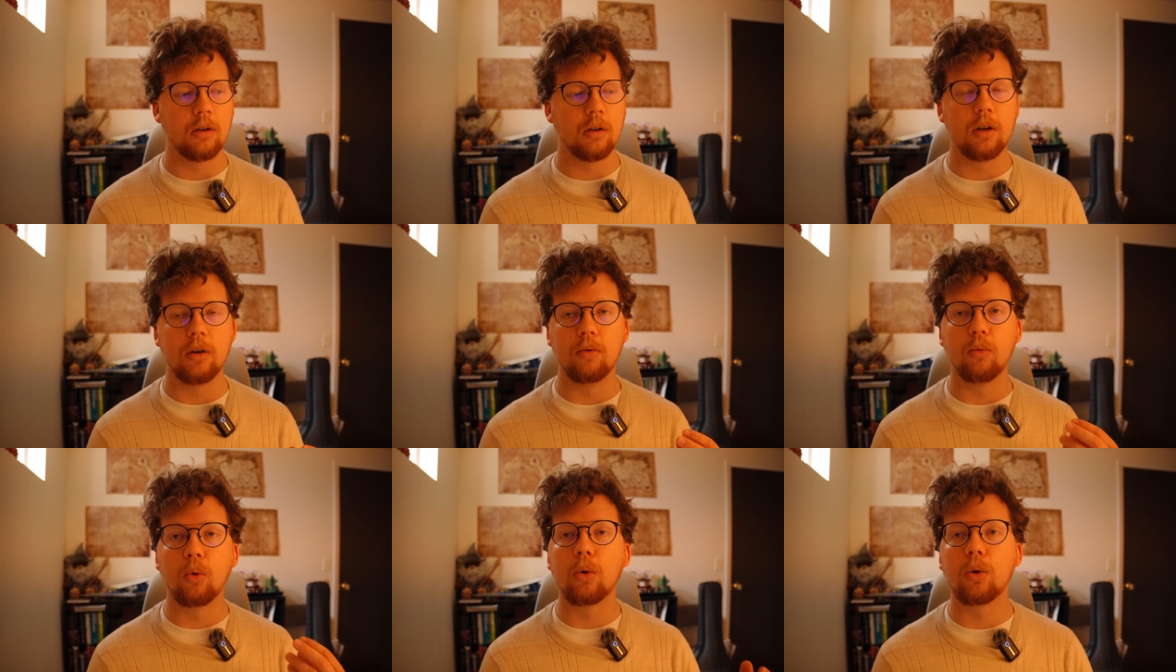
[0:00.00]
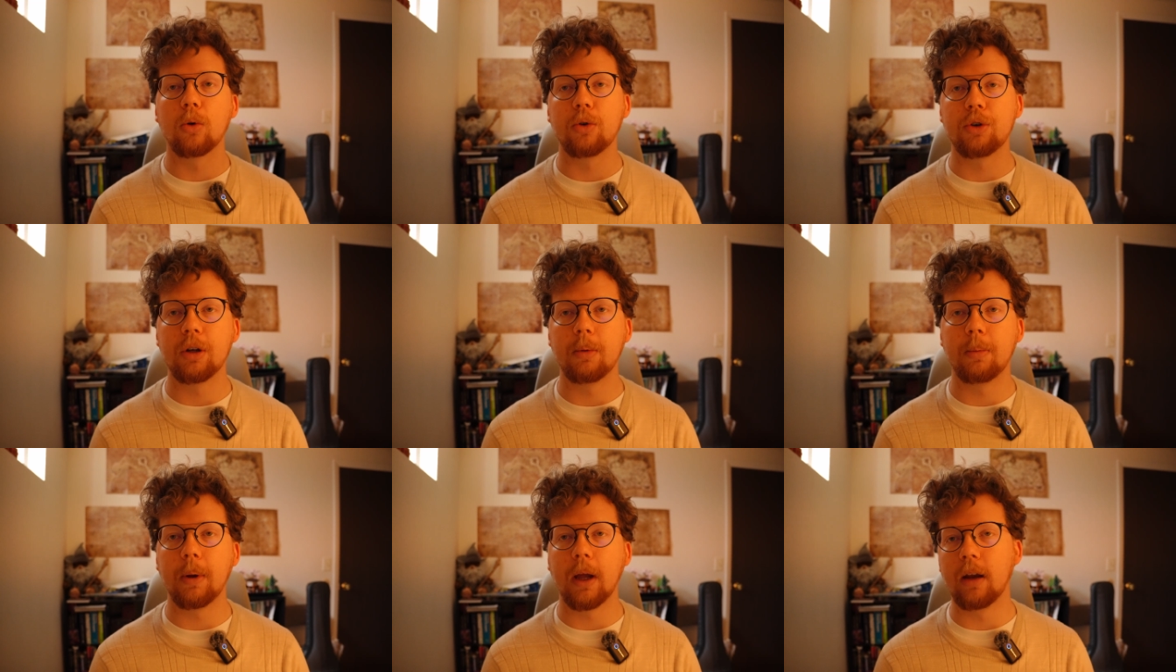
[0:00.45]
in
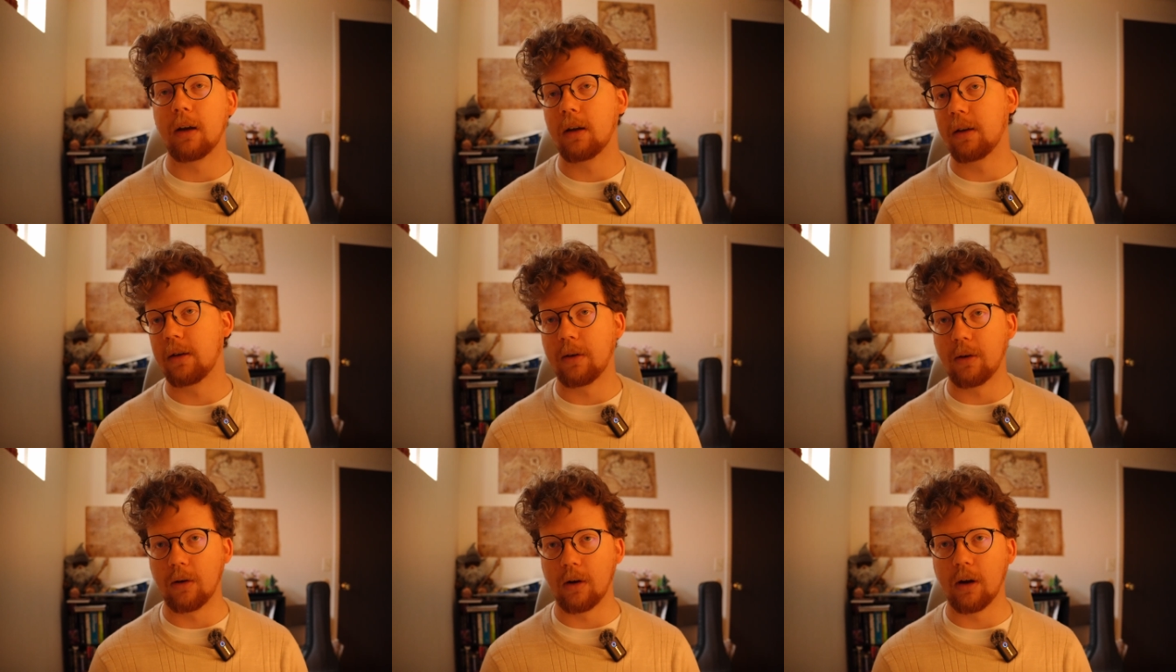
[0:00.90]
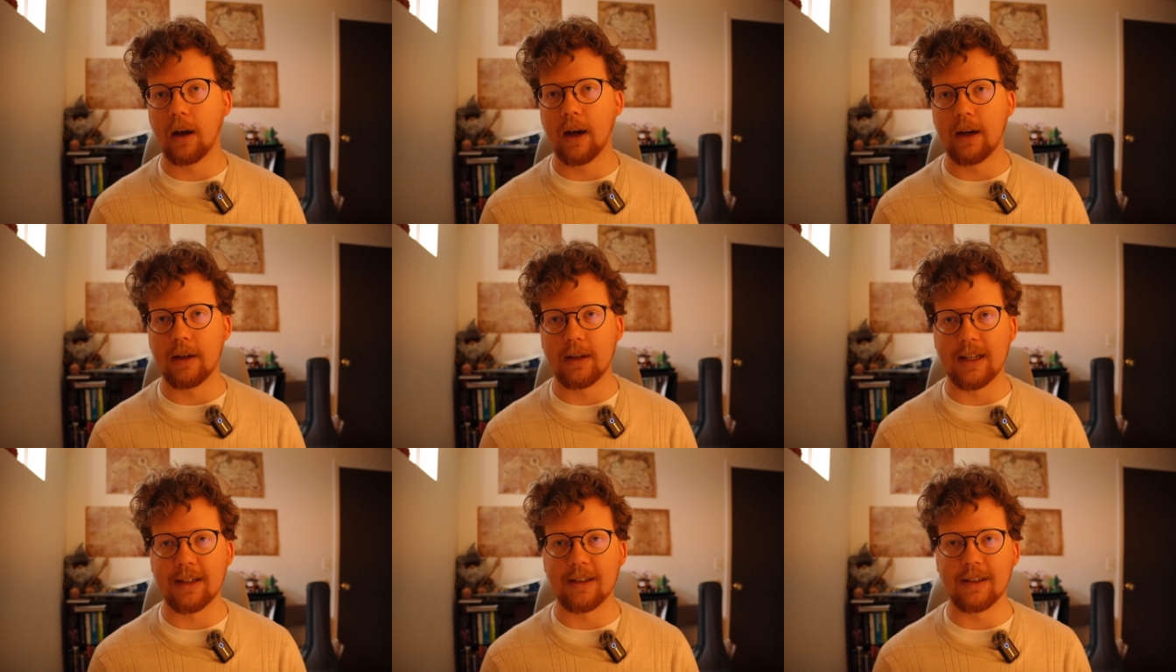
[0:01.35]
rulership and as her
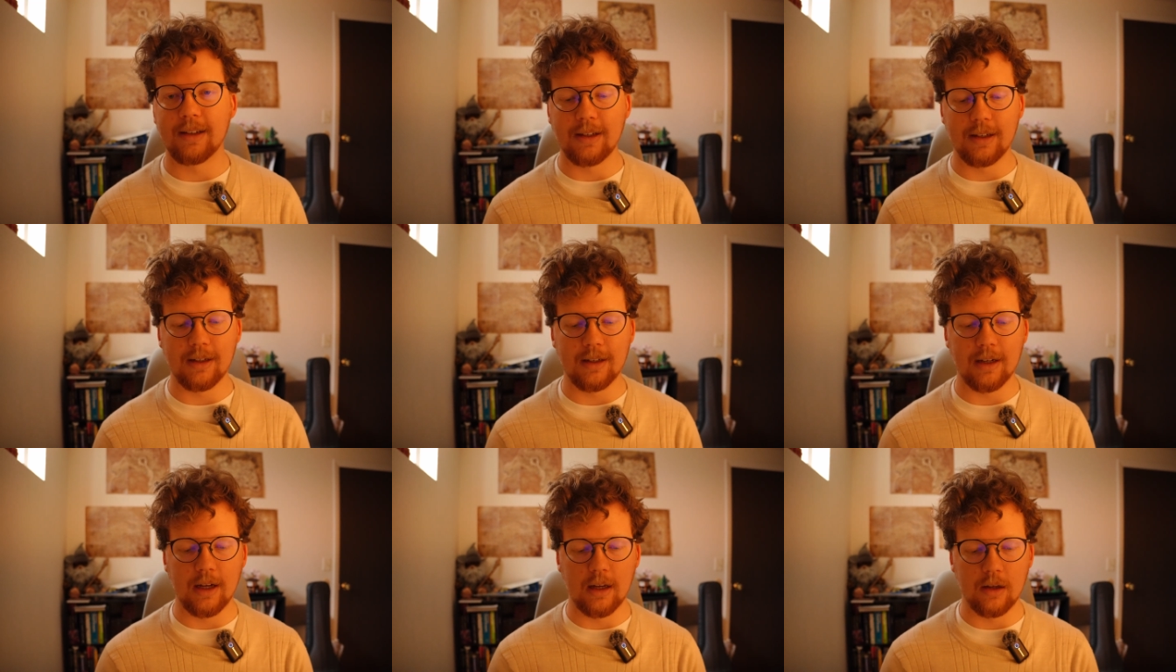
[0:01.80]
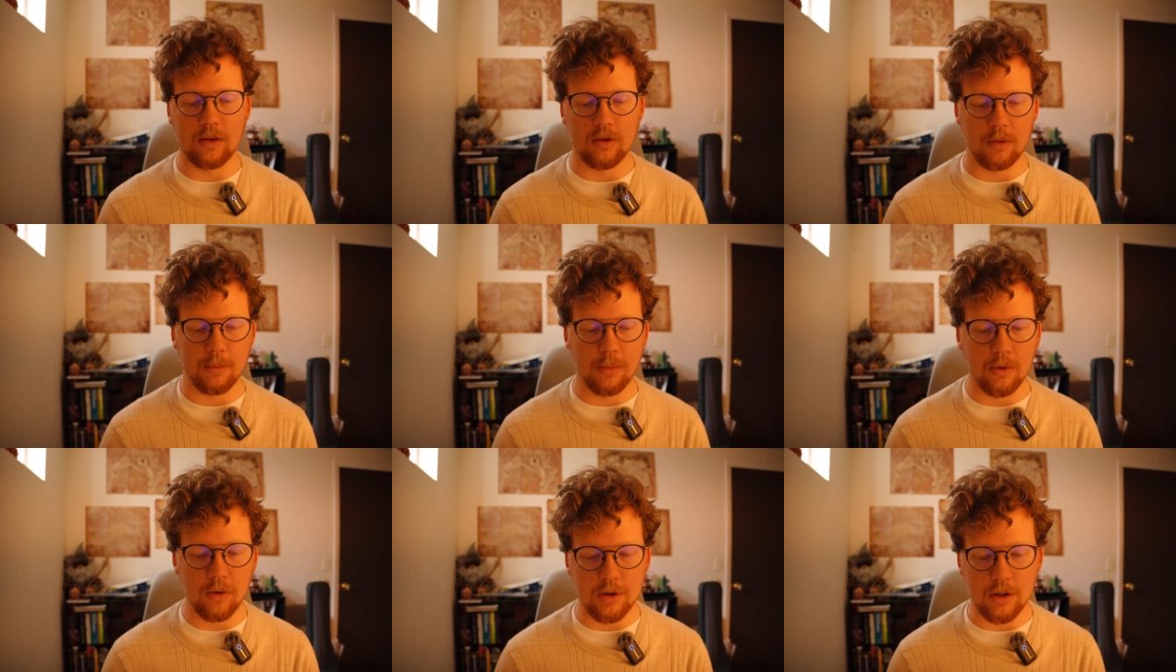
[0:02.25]
identity as
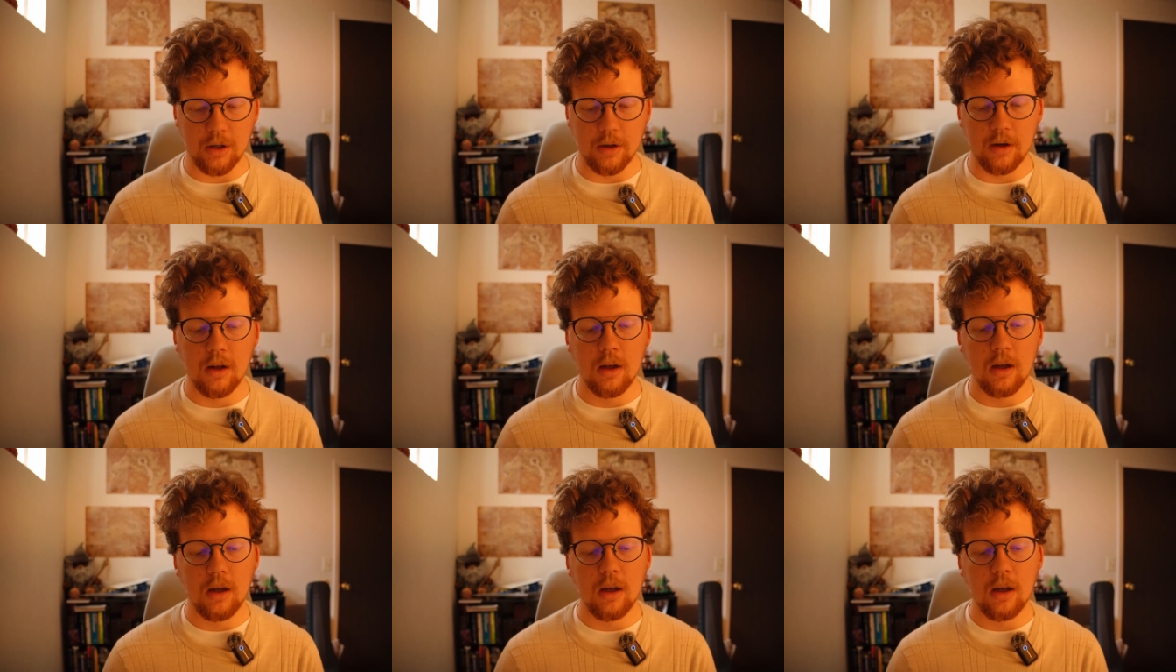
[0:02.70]
a person.